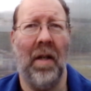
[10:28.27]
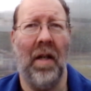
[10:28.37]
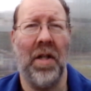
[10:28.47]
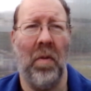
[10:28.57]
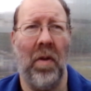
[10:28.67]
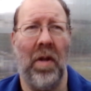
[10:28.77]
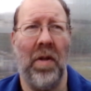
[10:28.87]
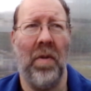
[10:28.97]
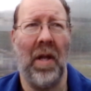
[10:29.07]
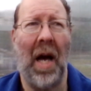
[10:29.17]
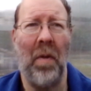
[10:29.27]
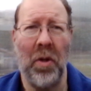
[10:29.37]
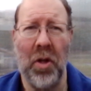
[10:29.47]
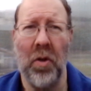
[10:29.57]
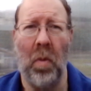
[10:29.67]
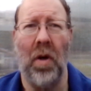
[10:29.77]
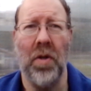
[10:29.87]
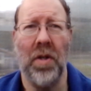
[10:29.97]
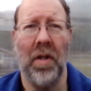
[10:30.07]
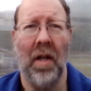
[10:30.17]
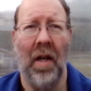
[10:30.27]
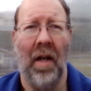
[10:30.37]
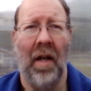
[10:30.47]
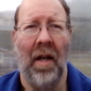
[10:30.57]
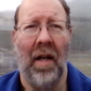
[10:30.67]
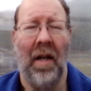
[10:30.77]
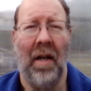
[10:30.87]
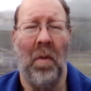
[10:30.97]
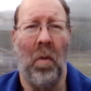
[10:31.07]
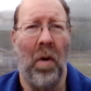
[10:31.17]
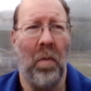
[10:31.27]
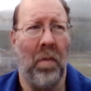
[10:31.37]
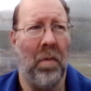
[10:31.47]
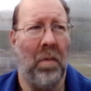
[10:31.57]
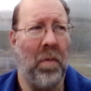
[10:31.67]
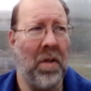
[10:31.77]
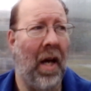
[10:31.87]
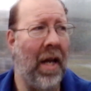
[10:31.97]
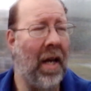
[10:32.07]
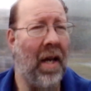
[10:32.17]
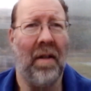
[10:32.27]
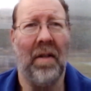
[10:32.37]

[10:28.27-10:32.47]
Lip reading: as to how the show was, what it was like,